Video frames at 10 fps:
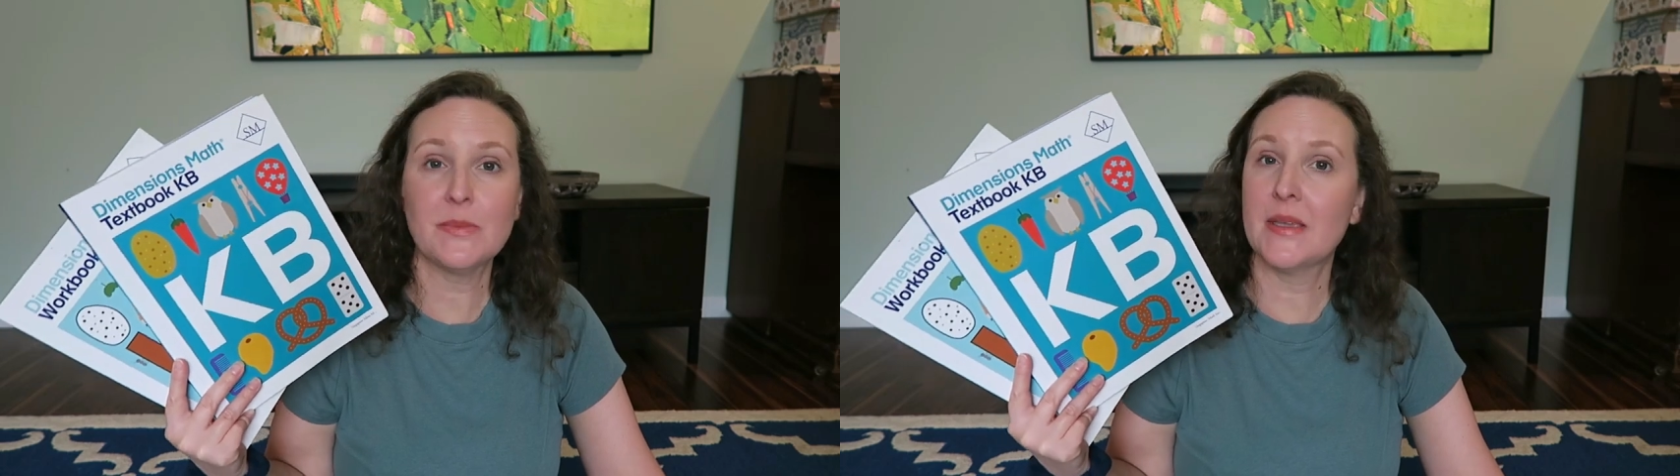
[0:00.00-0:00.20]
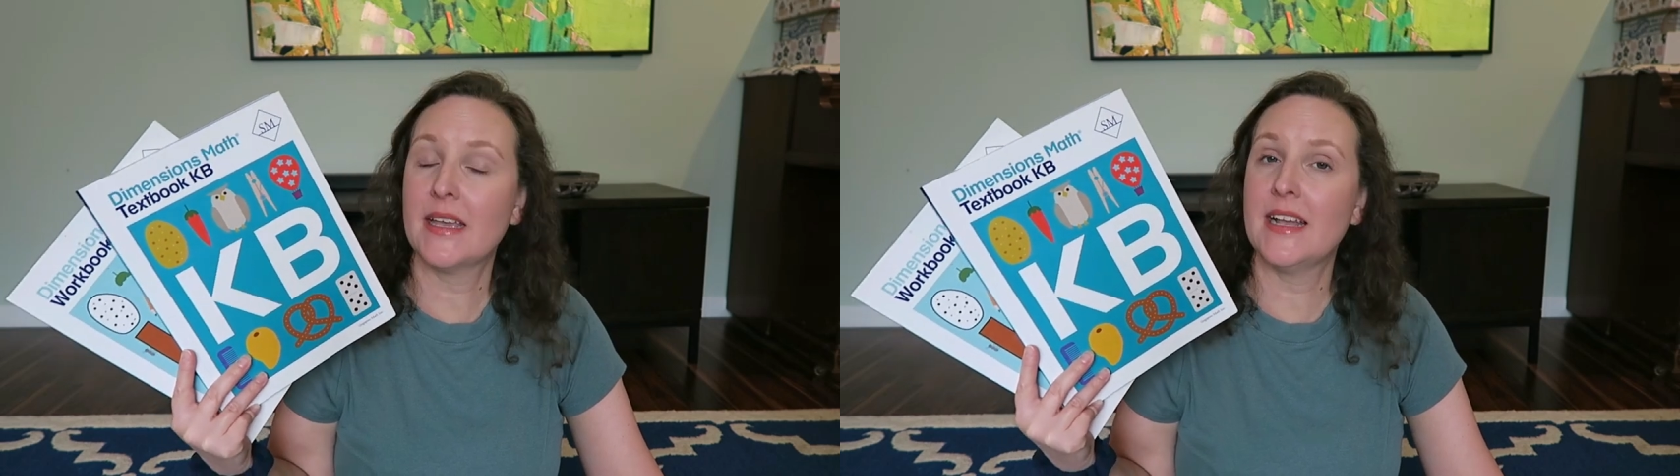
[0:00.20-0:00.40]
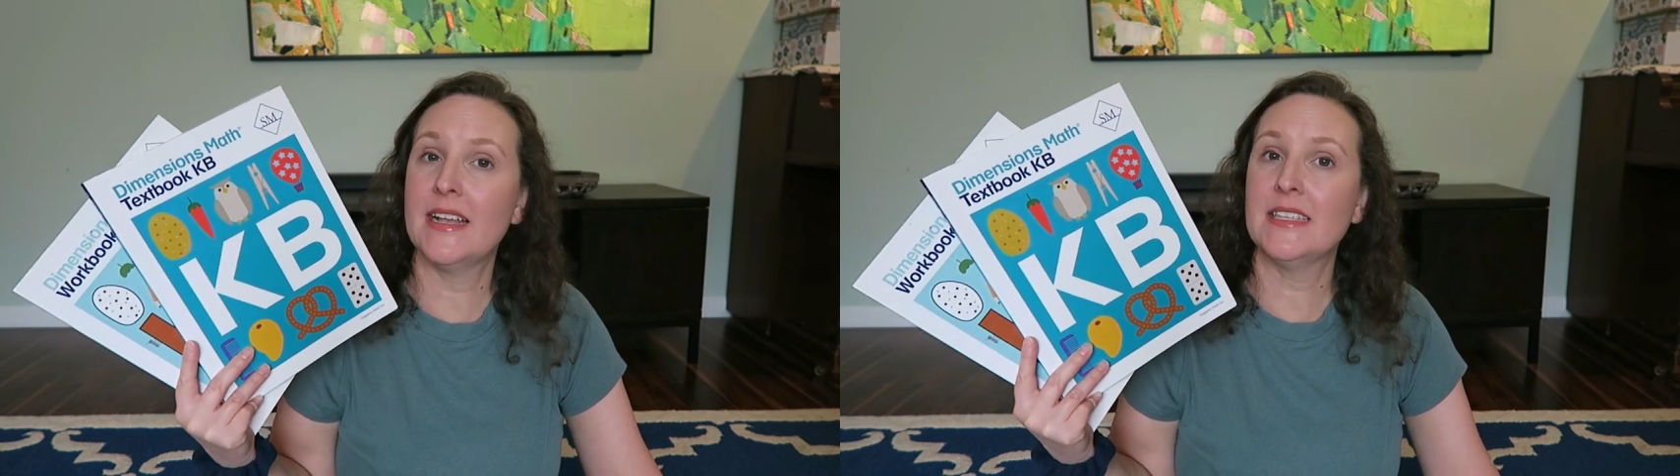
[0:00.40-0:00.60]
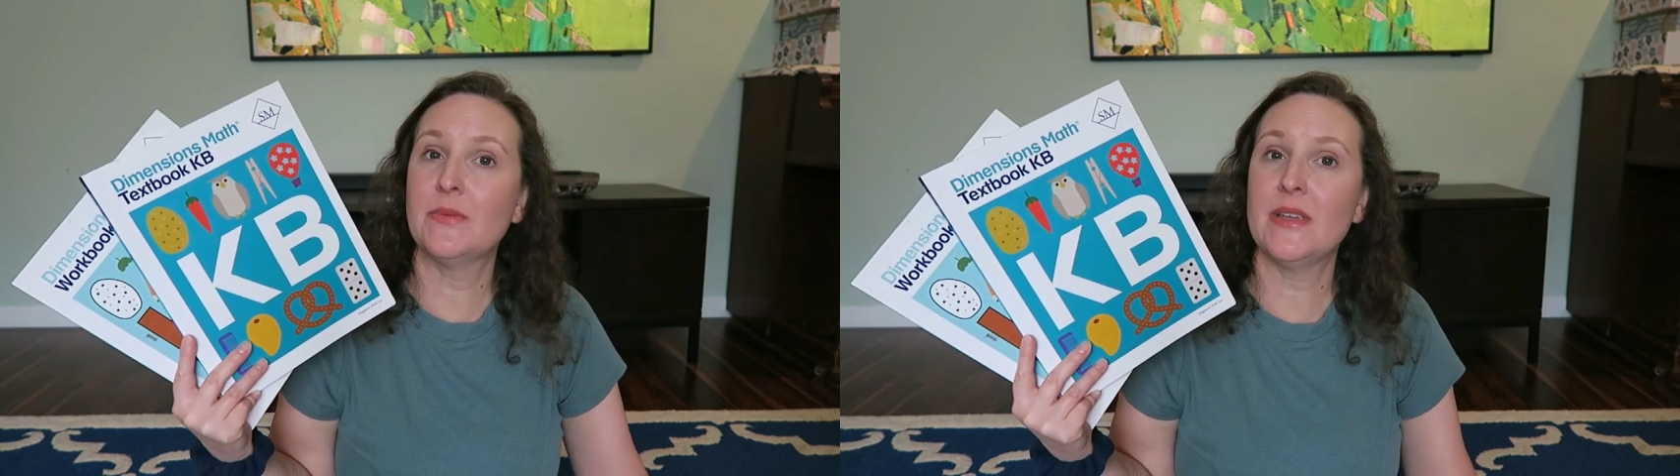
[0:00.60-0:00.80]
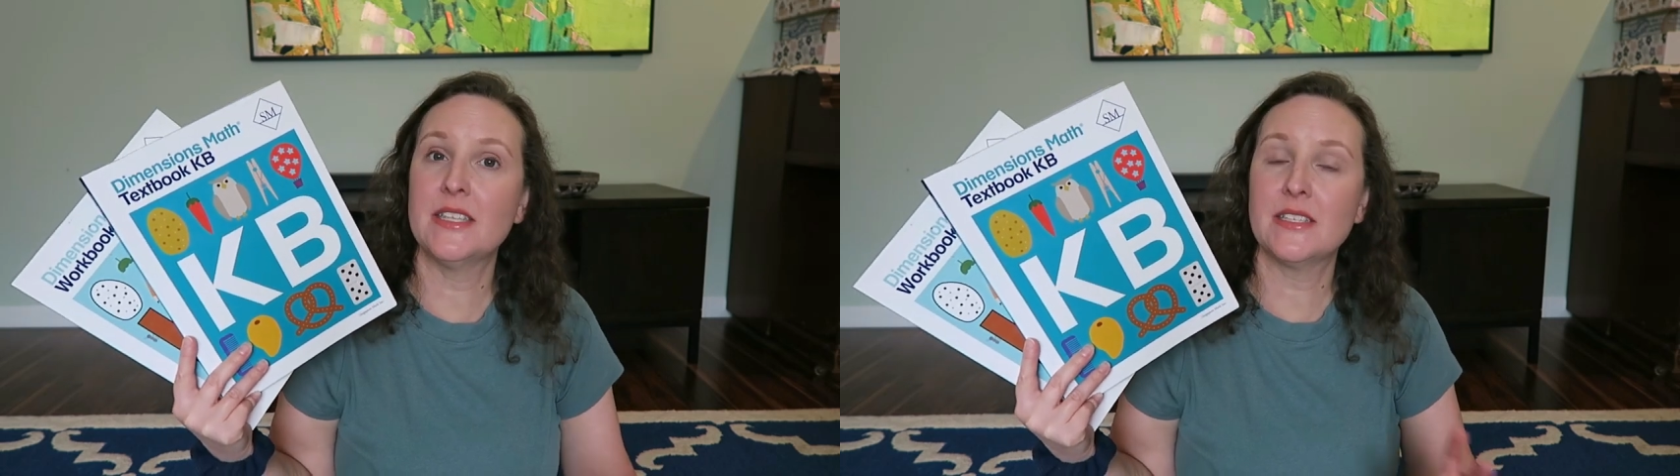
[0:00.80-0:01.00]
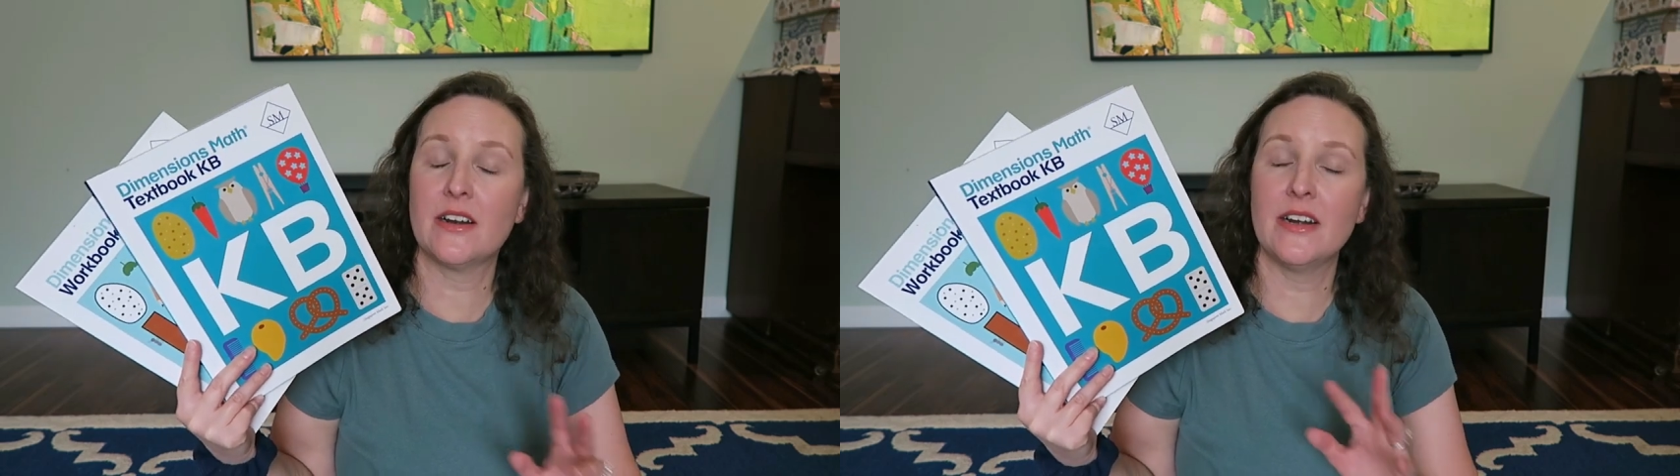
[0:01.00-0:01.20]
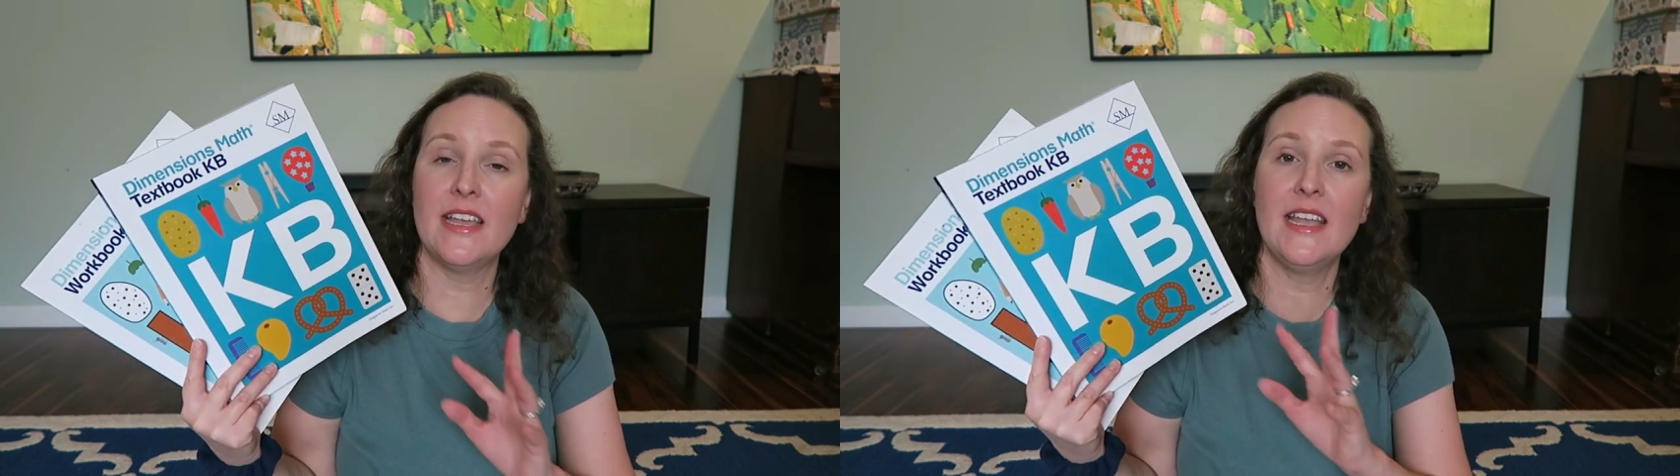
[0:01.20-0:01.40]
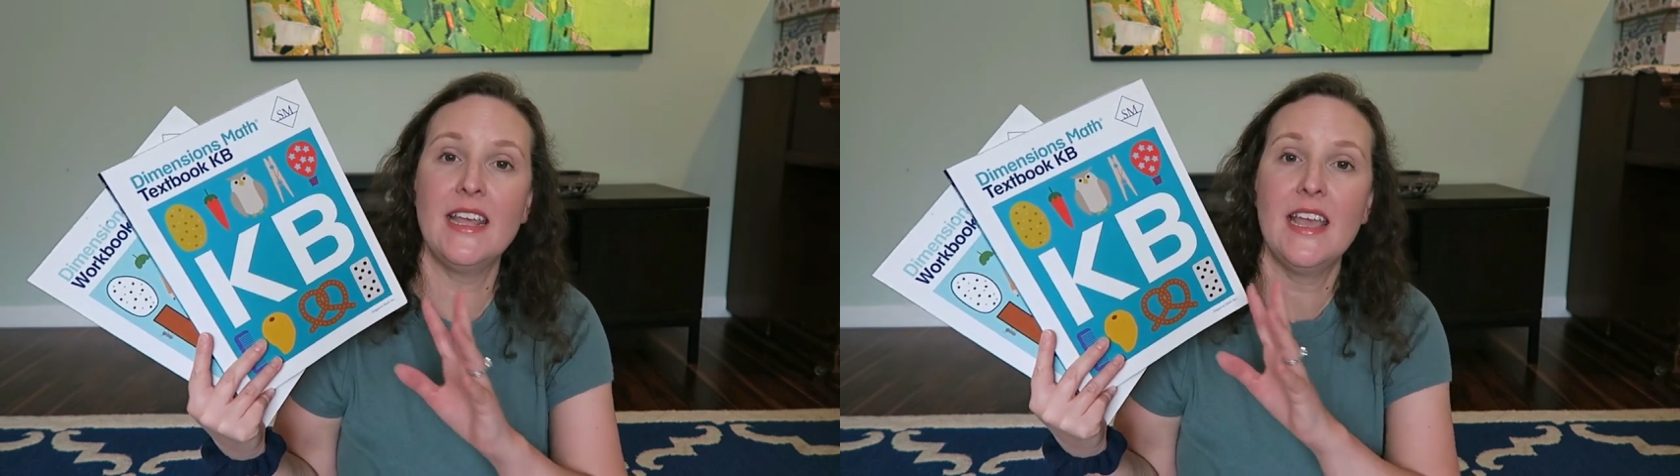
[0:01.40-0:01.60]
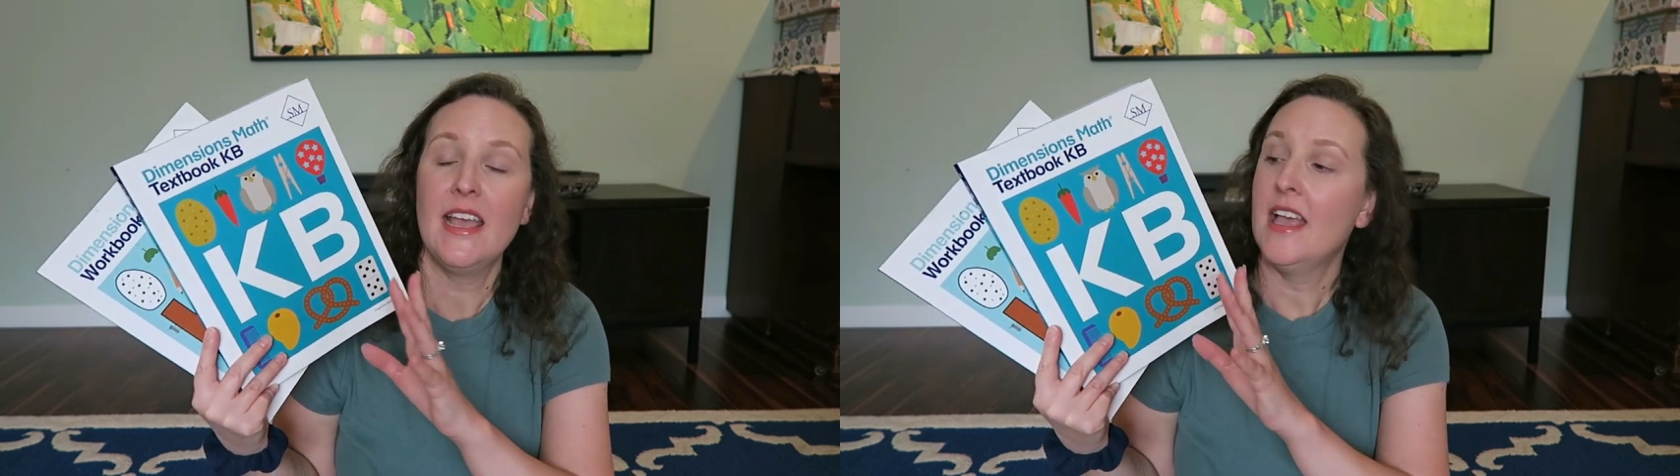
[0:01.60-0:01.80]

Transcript: because we started